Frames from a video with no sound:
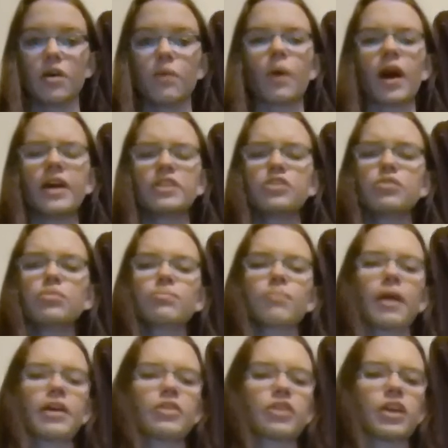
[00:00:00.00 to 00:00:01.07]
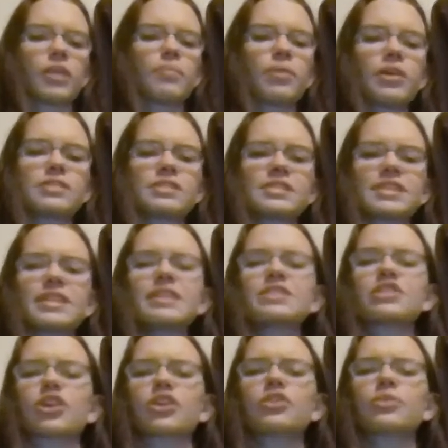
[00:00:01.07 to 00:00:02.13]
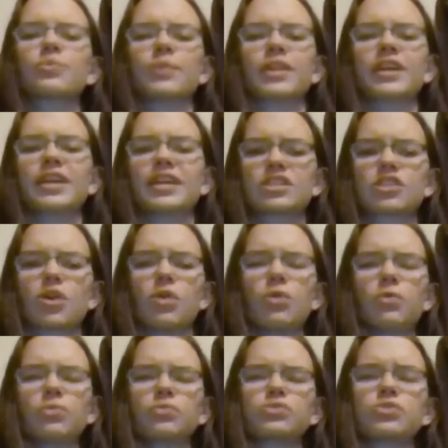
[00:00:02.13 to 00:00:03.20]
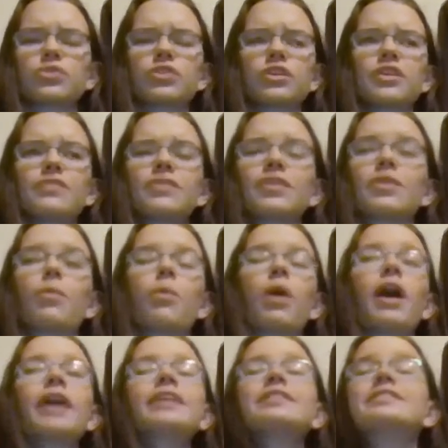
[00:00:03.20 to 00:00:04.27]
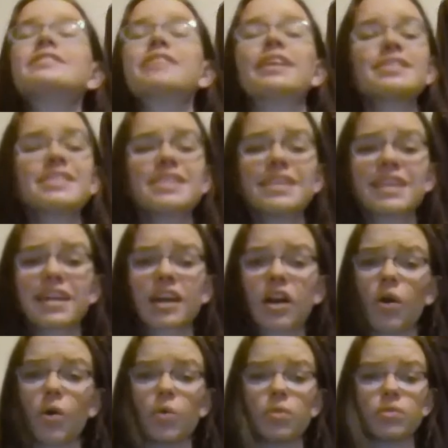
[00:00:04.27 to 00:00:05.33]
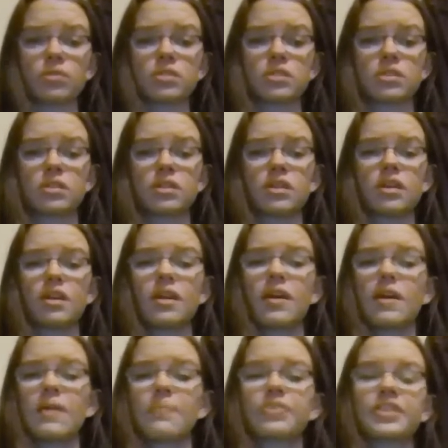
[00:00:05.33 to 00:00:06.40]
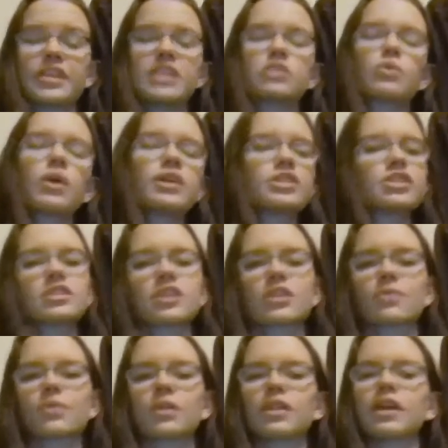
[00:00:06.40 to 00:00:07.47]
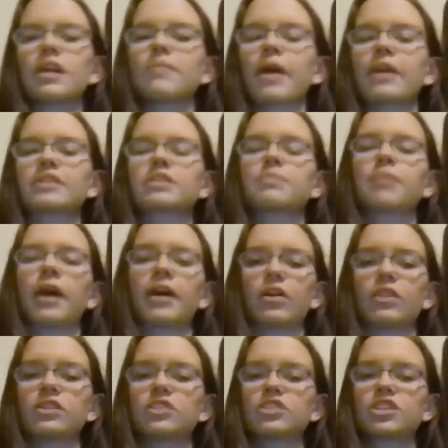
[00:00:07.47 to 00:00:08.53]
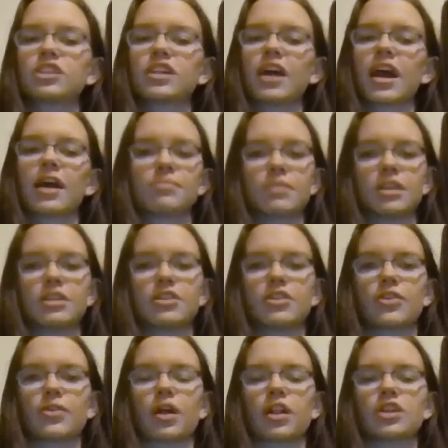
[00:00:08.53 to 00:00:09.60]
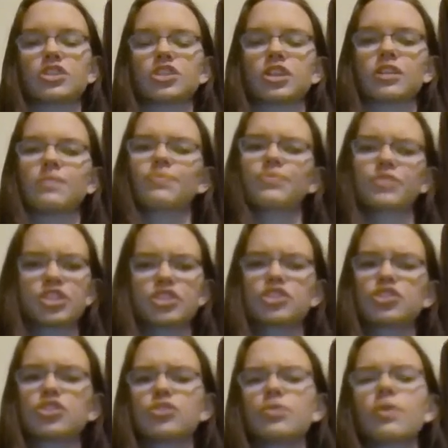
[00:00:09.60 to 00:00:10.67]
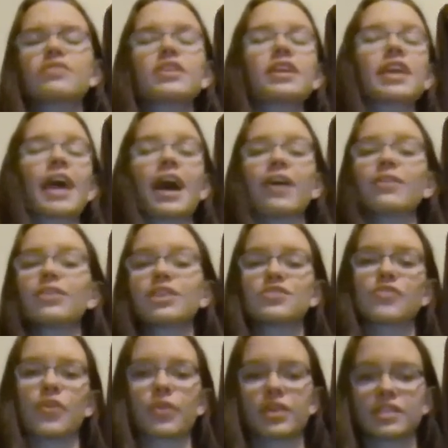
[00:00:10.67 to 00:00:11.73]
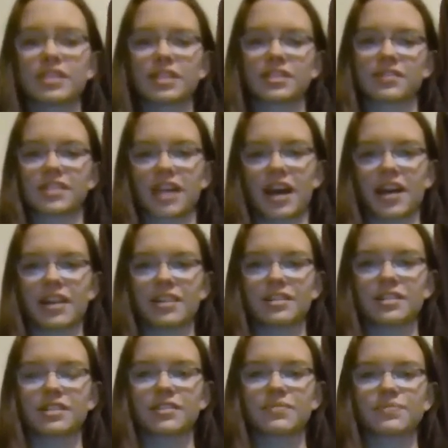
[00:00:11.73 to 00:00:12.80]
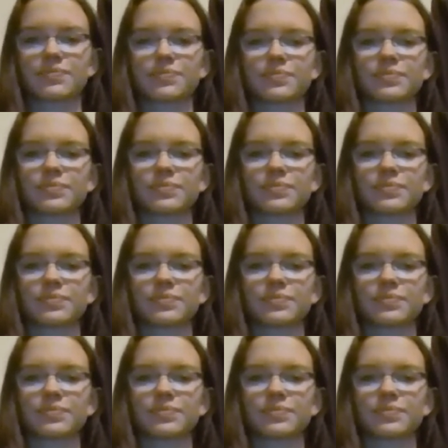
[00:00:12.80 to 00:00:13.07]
Why do my grandpa's knees hurt when it gets cold? Or even, why does it get cold? These questions can relate back to biology and meteorology, just two of the countless focuses of science.